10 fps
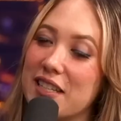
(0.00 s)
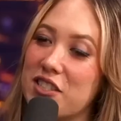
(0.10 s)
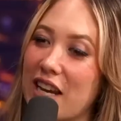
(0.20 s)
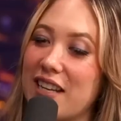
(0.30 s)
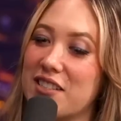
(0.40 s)
you can
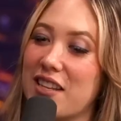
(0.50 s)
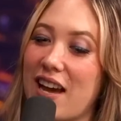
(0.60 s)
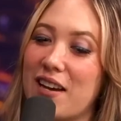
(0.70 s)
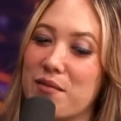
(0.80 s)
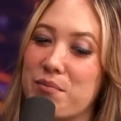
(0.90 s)
change
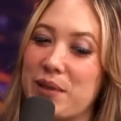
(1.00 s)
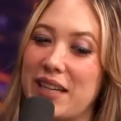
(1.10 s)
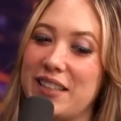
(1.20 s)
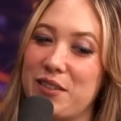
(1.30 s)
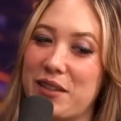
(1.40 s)
that,
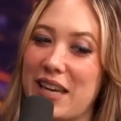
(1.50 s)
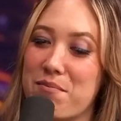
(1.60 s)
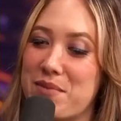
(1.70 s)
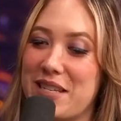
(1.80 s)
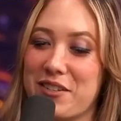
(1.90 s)
but you
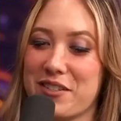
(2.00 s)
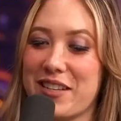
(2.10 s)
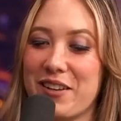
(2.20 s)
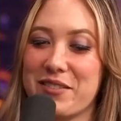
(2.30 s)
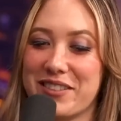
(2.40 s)
can't be
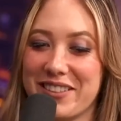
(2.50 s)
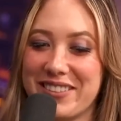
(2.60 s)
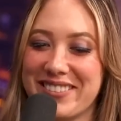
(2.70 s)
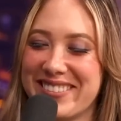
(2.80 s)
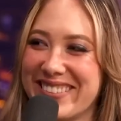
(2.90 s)
yourself
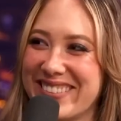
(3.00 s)
still.